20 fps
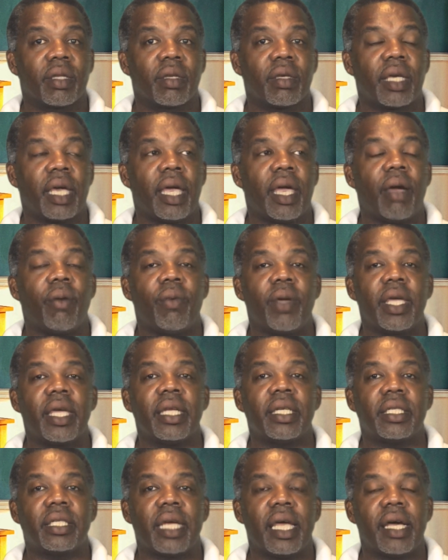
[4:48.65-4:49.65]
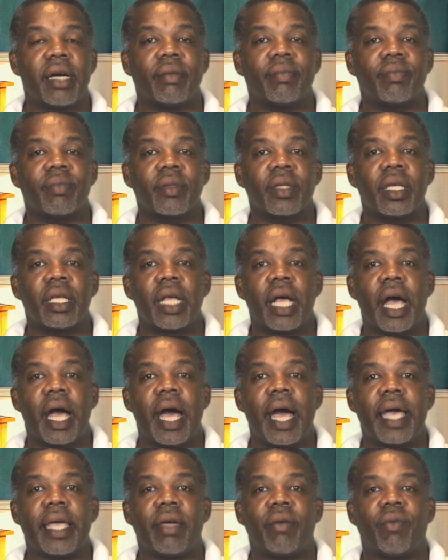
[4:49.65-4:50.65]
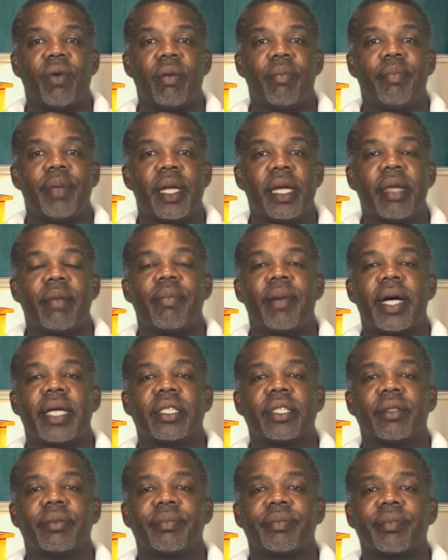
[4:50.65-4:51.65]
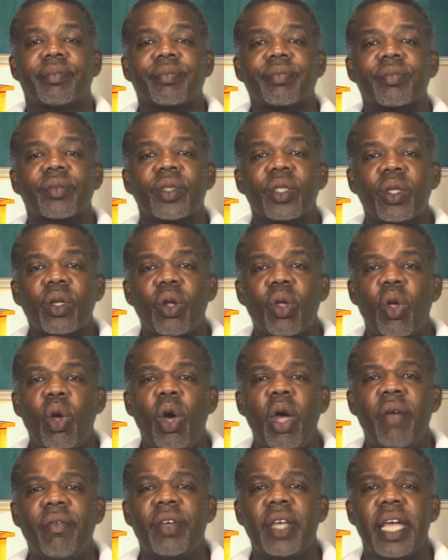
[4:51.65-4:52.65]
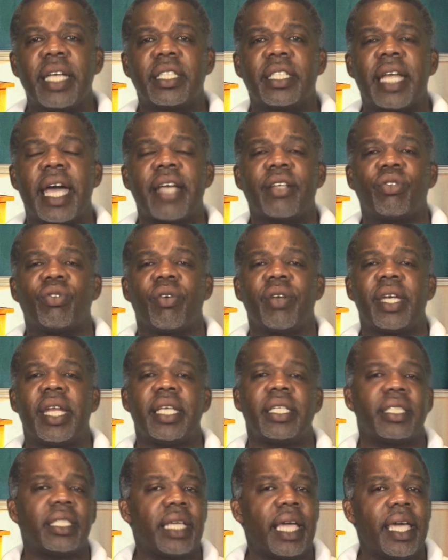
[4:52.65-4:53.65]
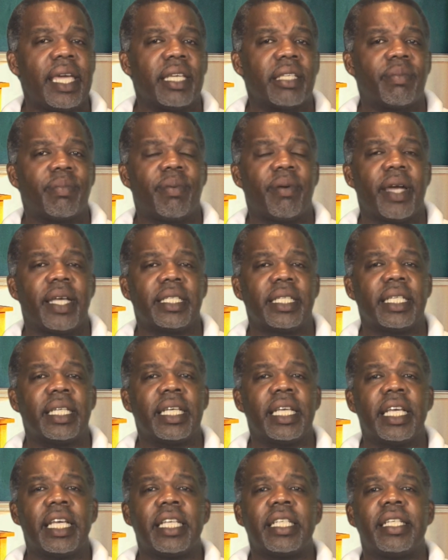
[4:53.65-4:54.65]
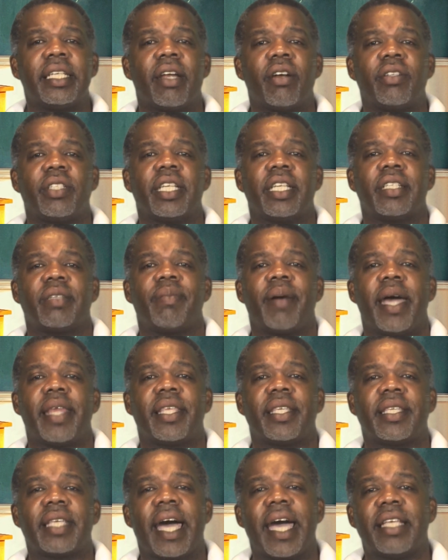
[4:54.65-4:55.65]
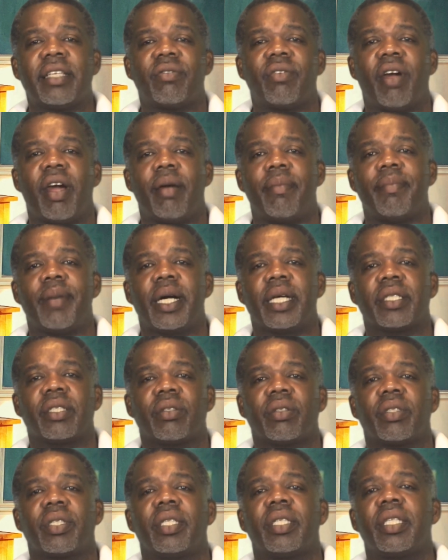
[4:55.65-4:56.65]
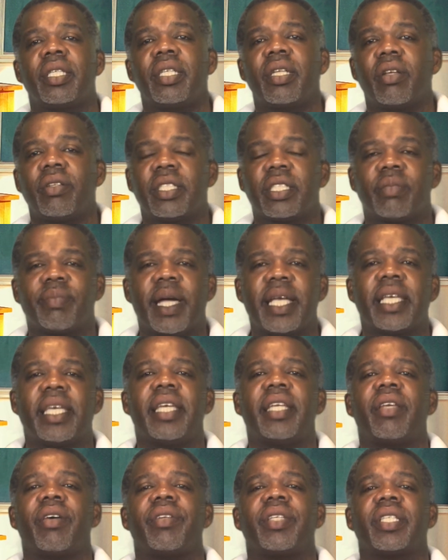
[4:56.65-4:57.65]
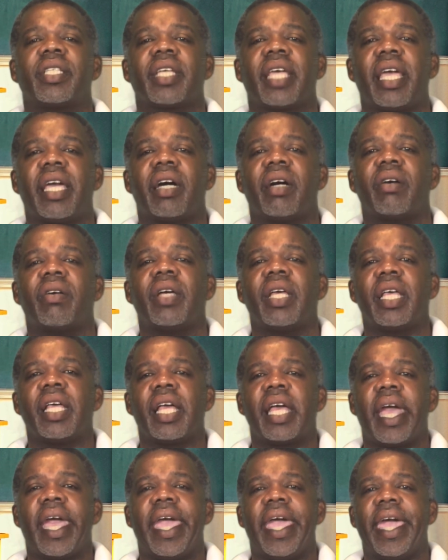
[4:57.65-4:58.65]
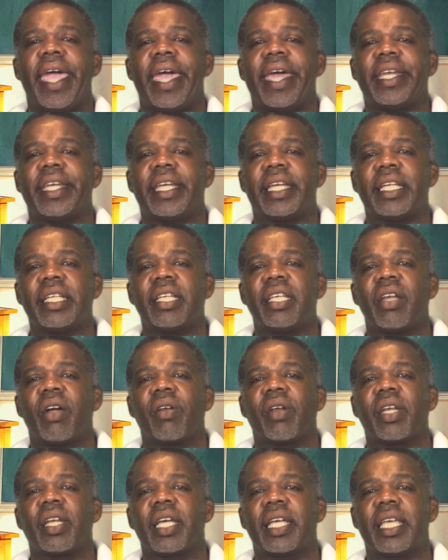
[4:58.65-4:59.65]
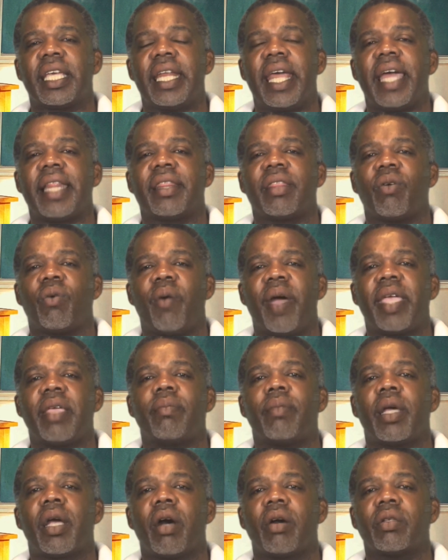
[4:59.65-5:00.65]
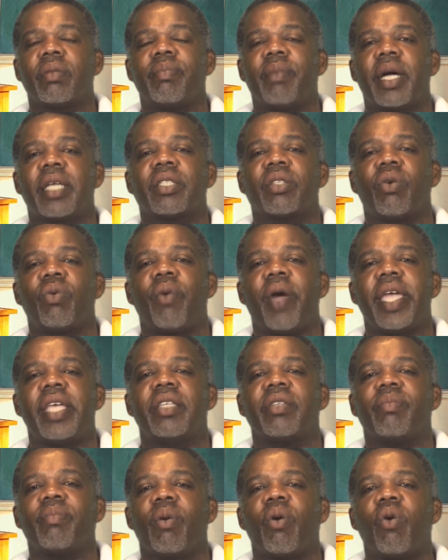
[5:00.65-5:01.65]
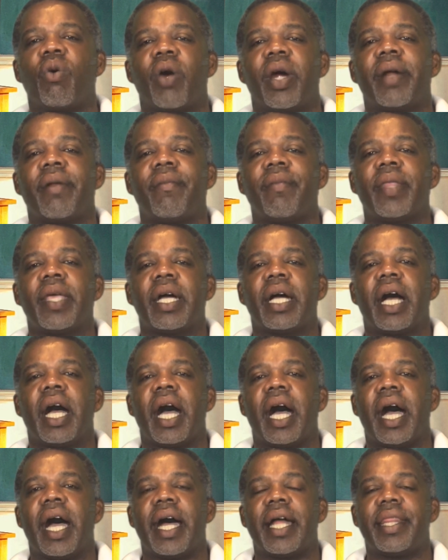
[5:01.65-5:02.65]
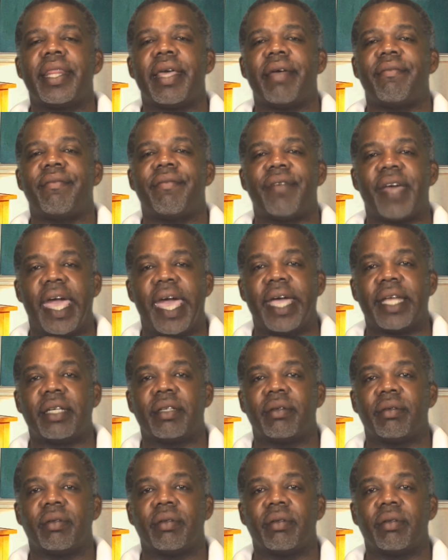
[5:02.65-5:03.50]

Okay, and we can tell if we're building muscle or if testosterone and HGH is present, you know, just by the size of our muscles, you know, just by getting on the scale and looking at the weight, because muscle weighs more than fat.